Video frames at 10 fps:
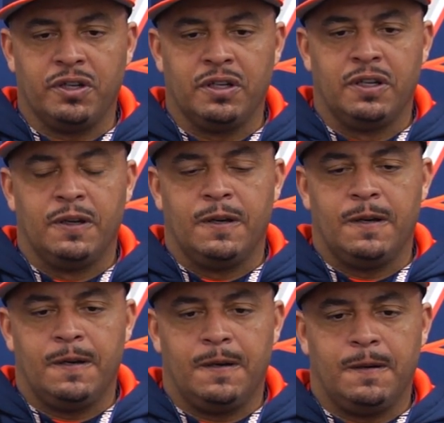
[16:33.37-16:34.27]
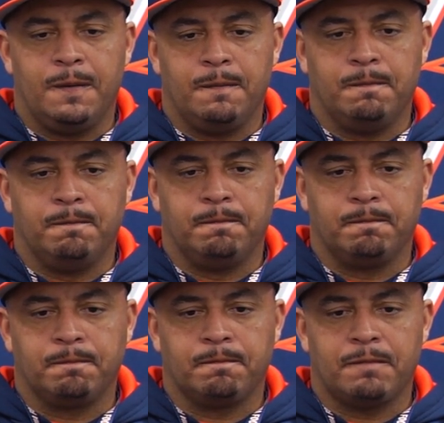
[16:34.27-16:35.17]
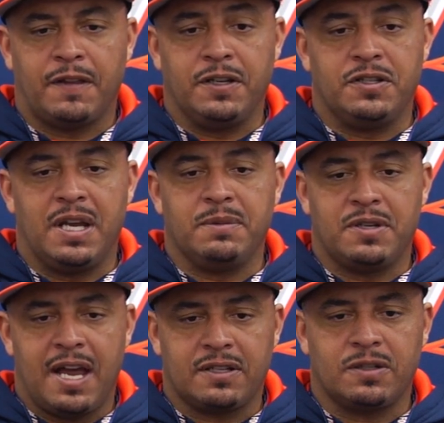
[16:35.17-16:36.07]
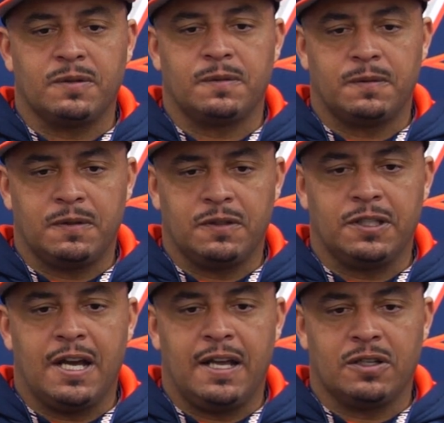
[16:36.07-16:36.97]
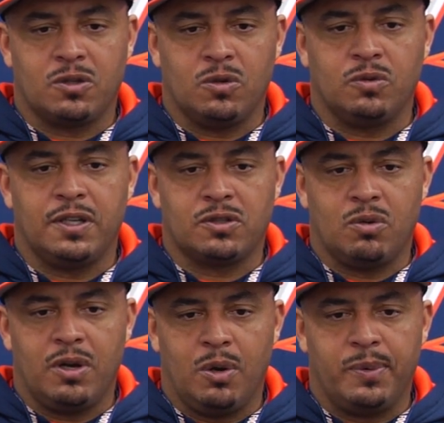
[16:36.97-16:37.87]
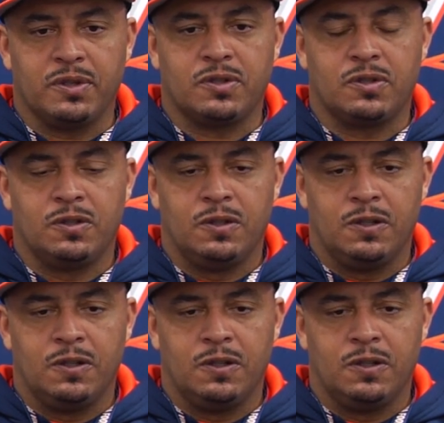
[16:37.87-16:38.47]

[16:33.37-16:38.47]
And I think James Jackson is a guy that's going to help us.